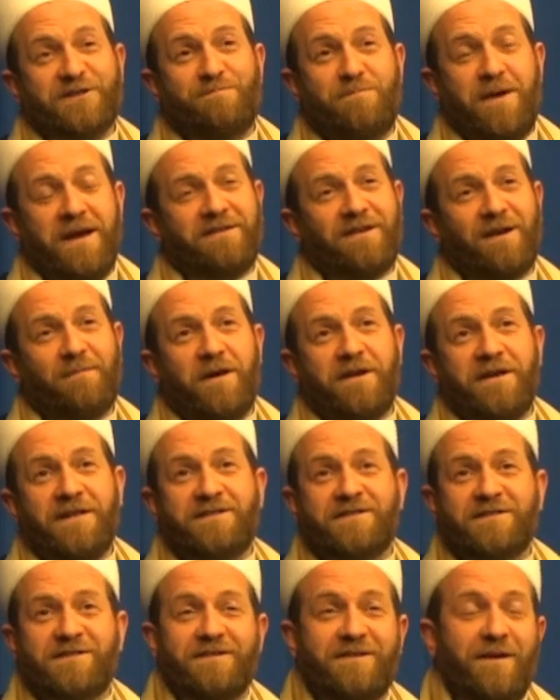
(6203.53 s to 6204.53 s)
it's better, but
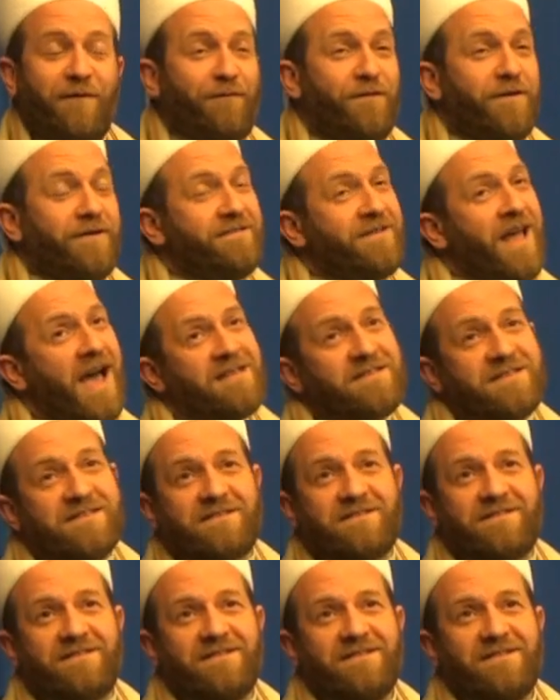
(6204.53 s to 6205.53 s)
it's a different
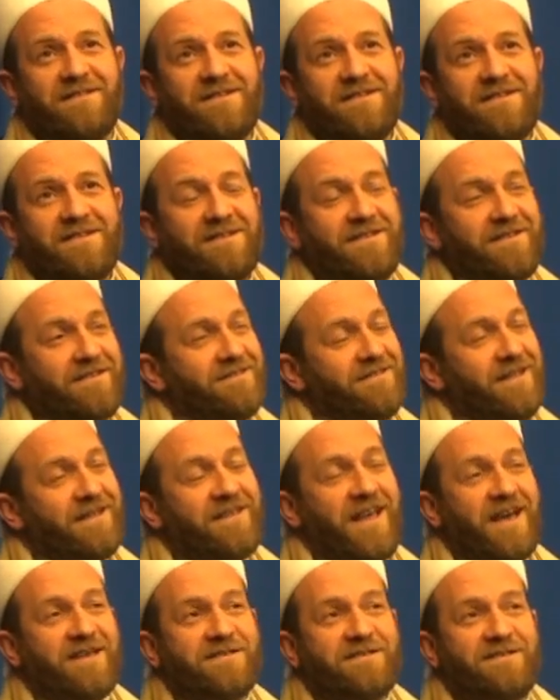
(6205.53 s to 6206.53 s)
test.
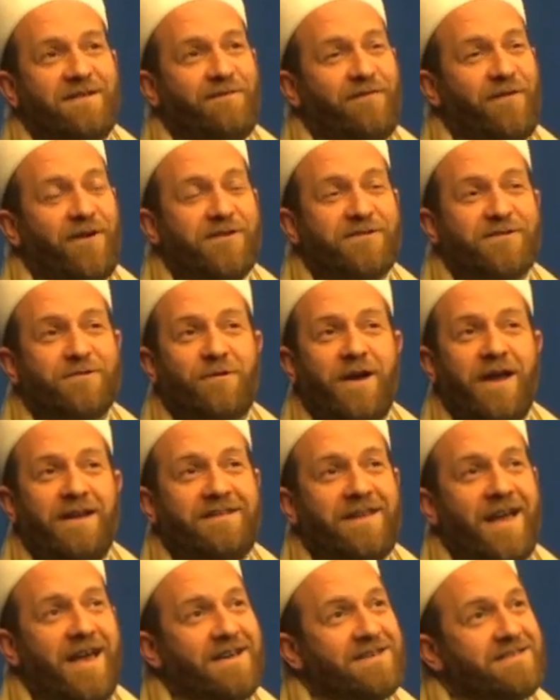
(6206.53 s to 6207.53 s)
The test, the first
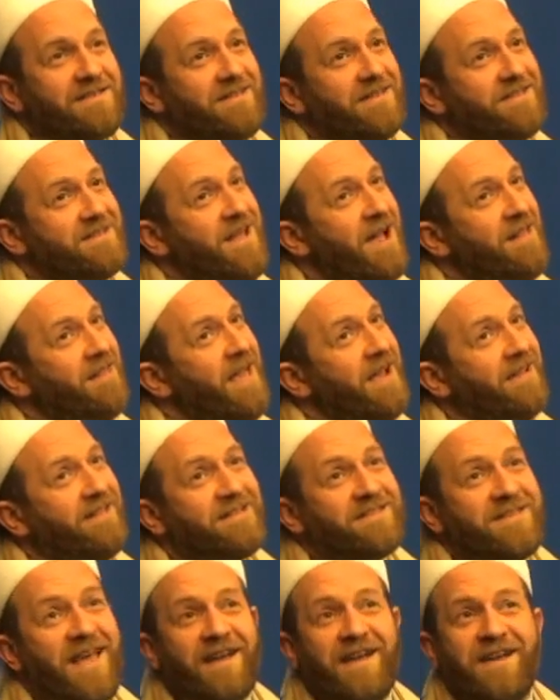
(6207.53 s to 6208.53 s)
grade test is not like
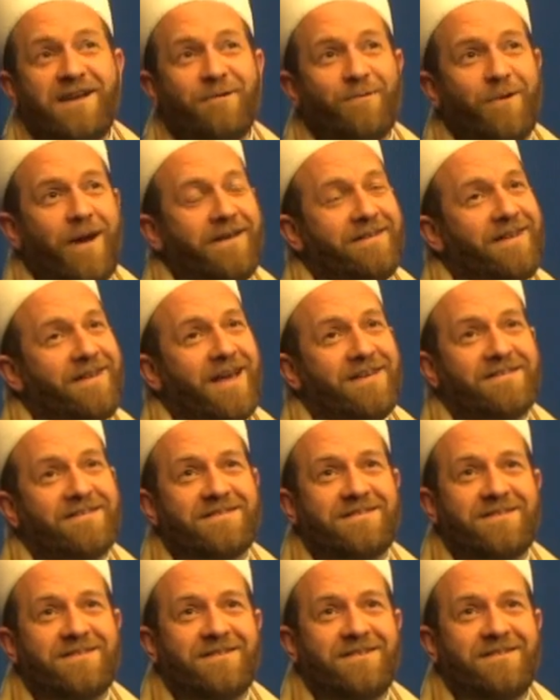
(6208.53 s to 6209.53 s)
the second grade
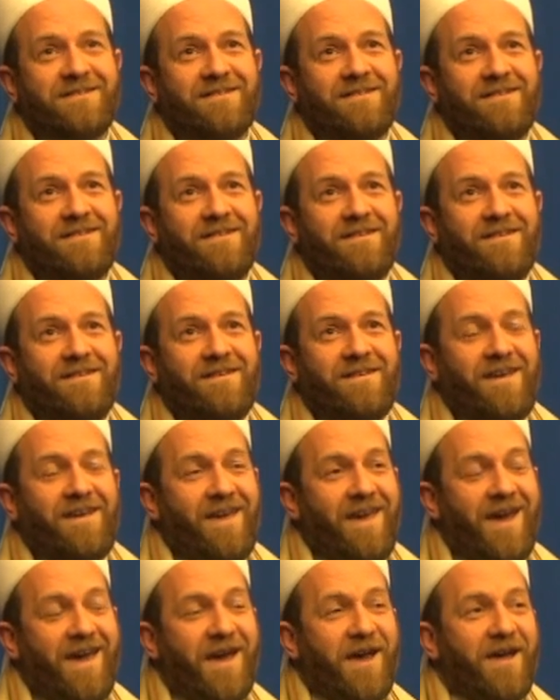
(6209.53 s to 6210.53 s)
test.
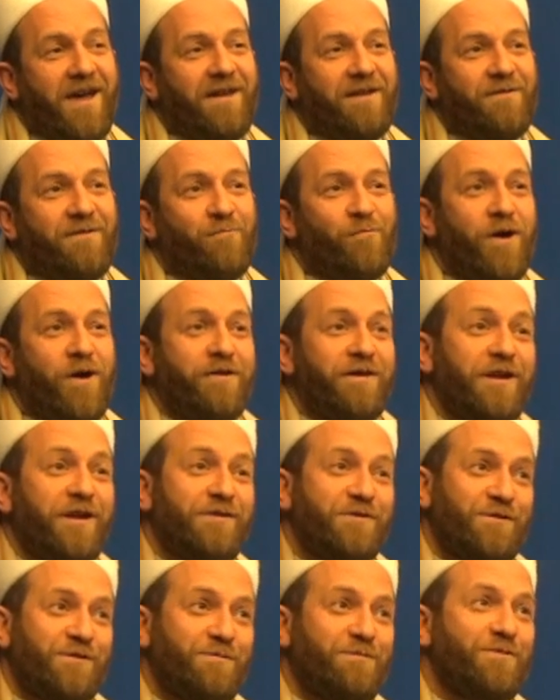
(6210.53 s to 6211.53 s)
And one
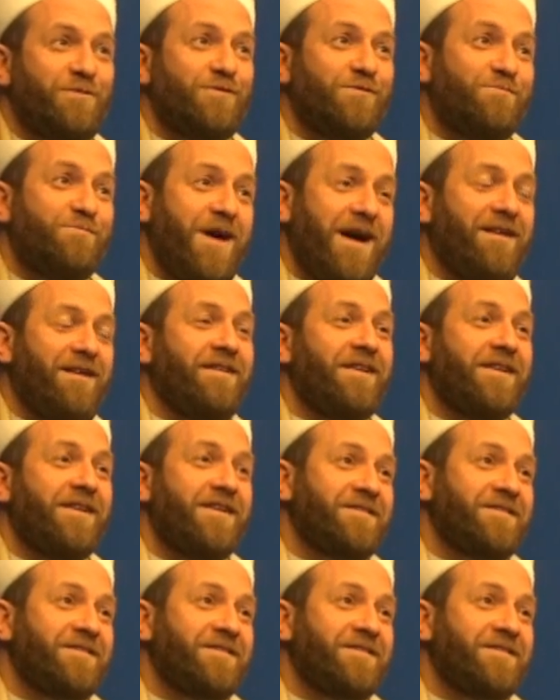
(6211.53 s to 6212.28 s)
needs to do better